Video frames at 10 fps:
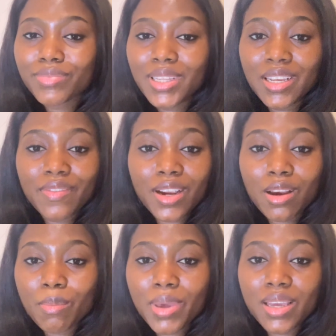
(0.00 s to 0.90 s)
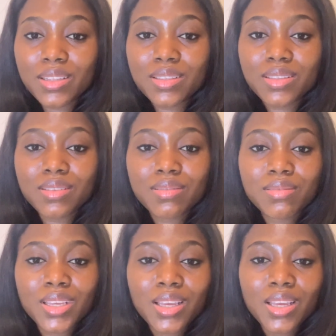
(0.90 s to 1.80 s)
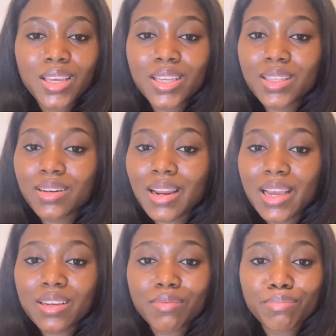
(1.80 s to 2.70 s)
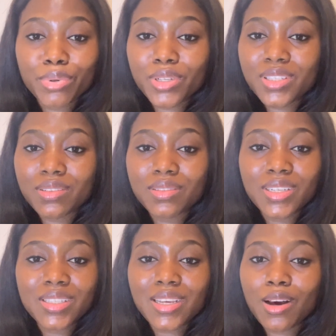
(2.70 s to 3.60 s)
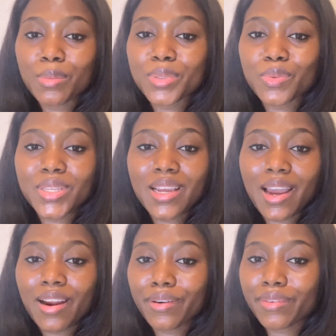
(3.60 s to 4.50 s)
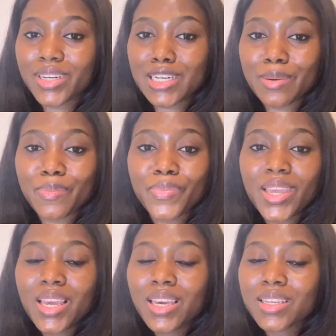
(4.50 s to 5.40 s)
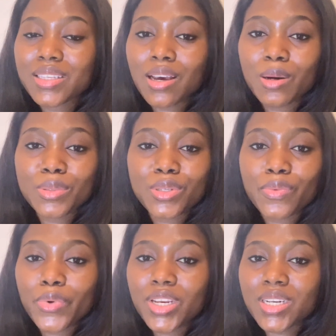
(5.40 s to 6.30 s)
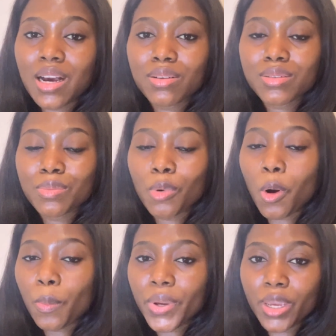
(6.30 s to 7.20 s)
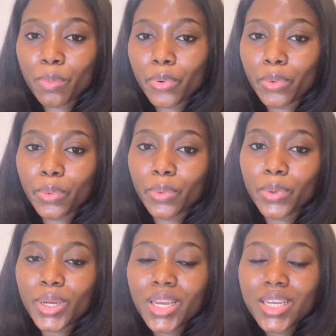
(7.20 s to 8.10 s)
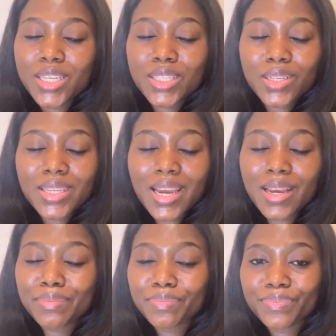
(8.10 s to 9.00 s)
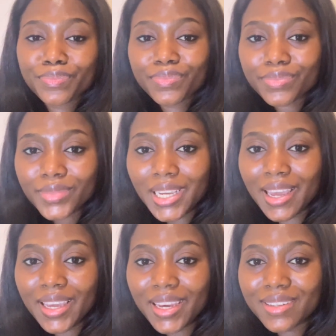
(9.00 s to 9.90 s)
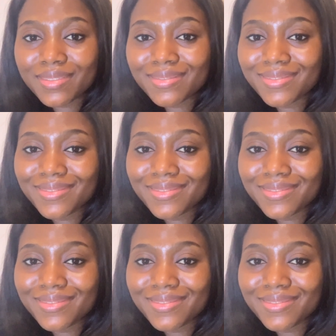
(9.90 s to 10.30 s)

leave a comment, hit the like button. It helps with the algorithm. It helps to reach out to more people so that I can